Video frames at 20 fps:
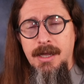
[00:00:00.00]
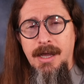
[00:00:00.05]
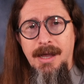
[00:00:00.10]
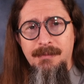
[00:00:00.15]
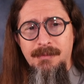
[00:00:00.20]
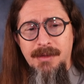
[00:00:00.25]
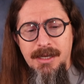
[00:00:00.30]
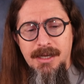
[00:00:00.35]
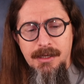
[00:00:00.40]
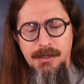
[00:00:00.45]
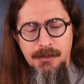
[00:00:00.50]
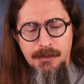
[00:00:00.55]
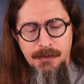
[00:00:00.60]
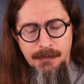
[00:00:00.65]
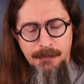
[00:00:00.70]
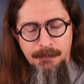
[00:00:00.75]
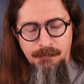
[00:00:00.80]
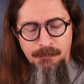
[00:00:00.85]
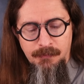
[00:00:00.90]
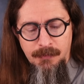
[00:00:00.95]
I'm getting
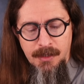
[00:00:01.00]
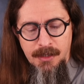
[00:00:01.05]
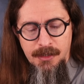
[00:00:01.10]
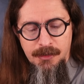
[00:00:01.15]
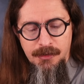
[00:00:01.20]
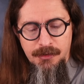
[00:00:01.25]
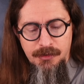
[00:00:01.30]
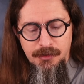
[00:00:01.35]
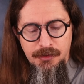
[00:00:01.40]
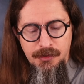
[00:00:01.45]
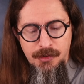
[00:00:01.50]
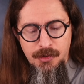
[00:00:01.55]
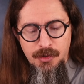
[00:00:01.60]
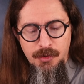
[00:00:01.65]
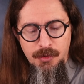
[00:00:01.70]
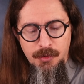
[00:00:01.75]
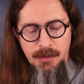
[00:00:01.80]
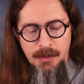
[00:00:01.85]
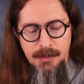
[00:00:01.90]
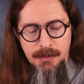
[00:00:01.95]

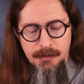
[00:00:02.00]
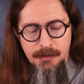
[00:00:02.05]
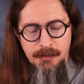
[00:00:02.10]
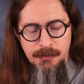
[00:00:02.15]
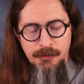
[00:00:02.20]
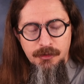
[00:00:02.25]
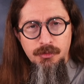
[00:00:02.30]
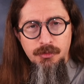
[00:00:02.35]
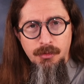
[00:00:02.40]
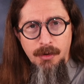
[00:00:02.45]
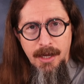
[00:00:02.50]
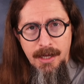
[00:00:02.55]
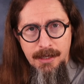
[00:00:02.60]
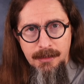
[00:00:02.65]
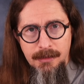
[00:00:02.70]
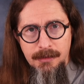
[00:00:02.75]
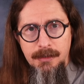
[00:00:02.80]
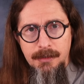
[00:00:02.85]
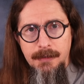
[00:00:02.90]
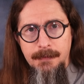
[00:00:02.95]
too
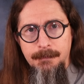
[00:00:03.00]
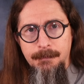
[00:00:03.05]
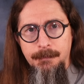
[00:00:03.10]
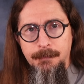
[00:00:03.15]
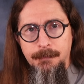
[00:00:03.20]
drained.